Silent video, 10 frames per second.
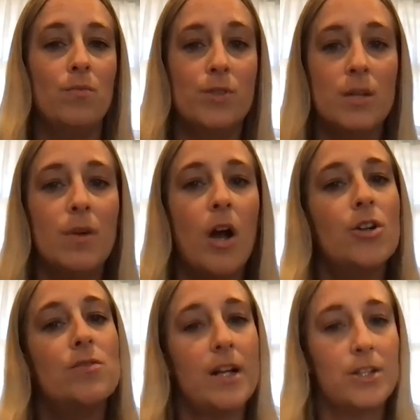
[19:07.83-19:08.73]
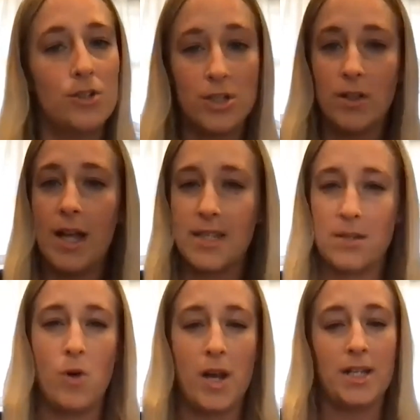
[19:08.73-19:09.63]
some, our director still had
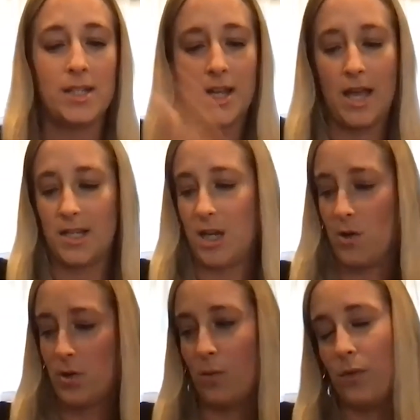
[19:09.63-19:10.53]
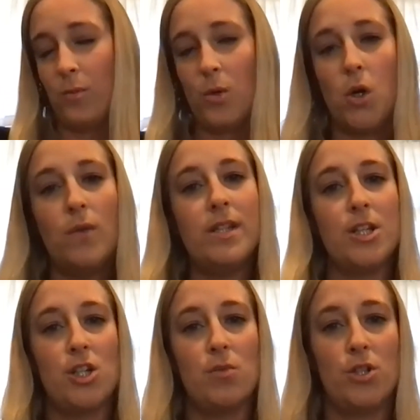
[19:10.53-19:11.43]
some weddings that had carried over from COVID that
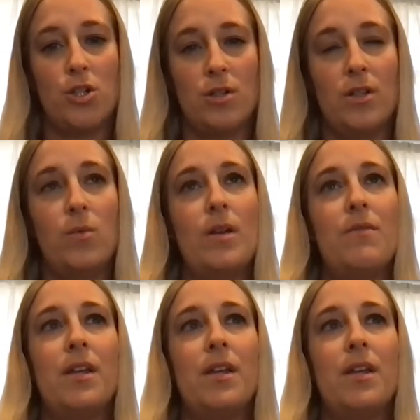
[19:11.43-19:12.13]
she was dealing with.